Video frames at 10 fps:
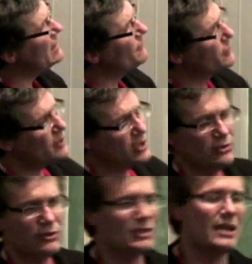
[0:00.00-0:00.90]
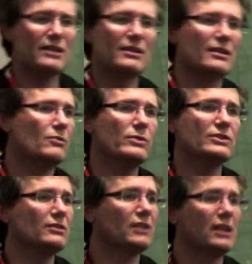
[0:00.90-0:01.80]
bad intervals to use, and
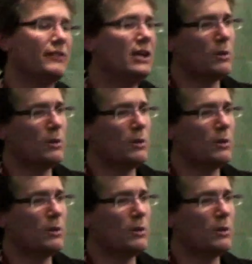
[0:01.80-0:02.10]
we still don't